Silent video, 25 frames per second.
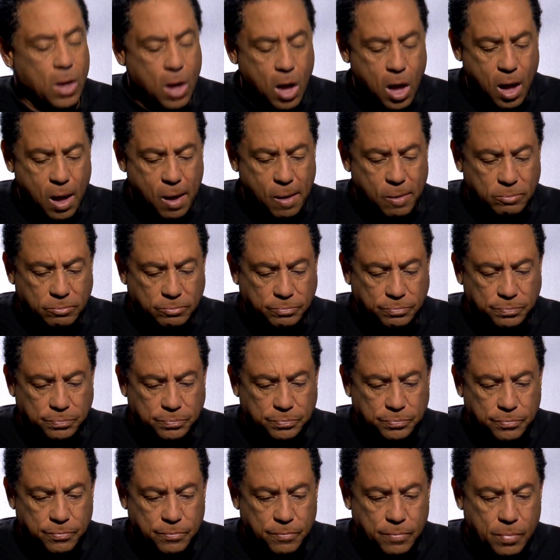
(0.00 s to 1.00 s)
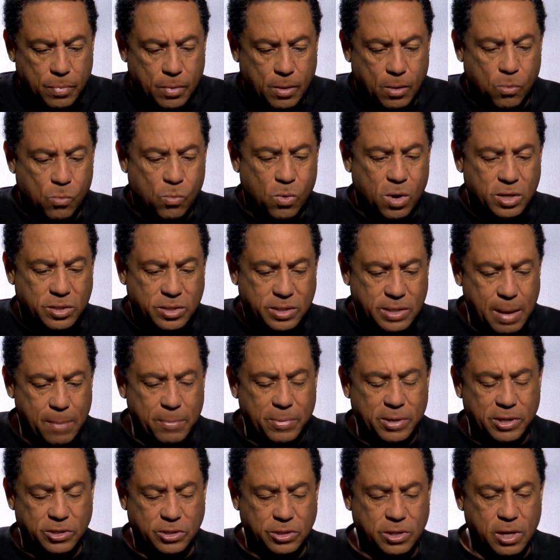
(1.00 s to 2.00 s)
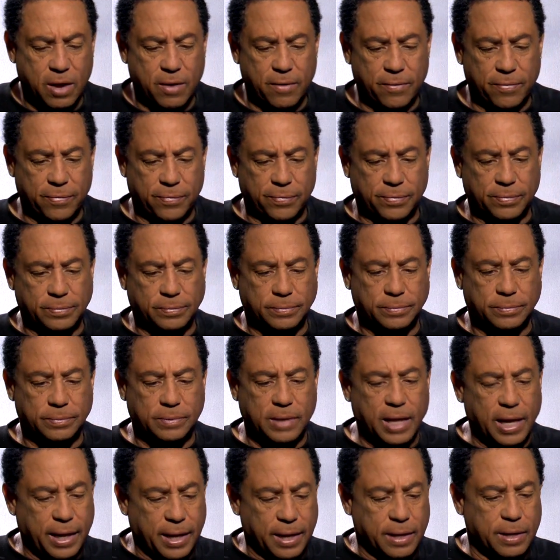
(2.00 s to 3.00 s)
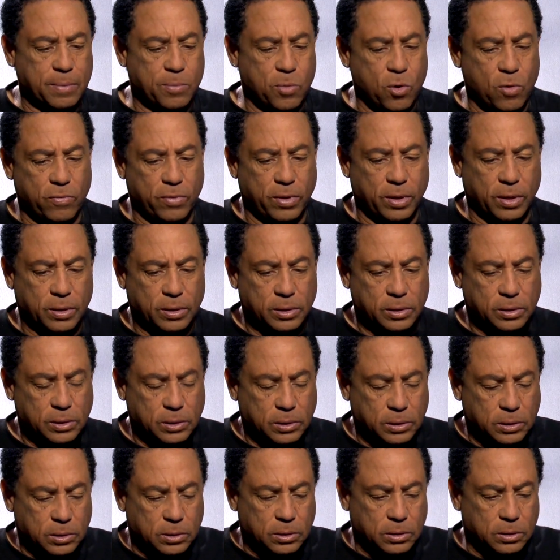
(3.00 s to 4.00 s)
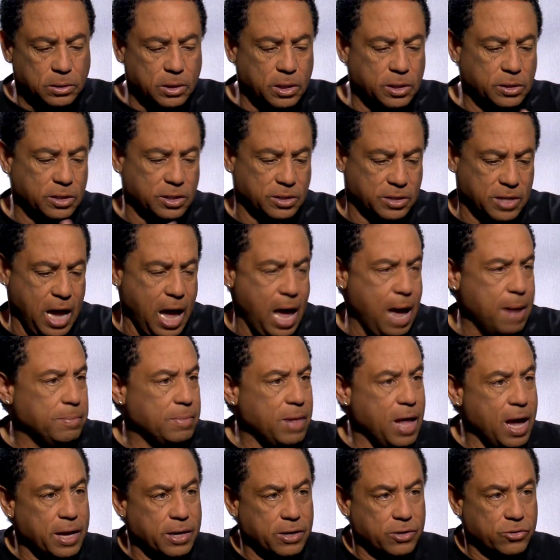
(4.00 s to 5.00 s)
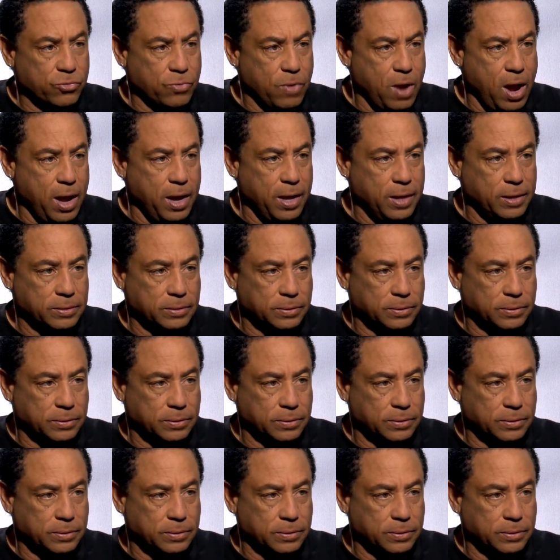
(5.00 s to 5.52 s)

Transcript: Well, some of the stuff, like in the movie, the timeline is right.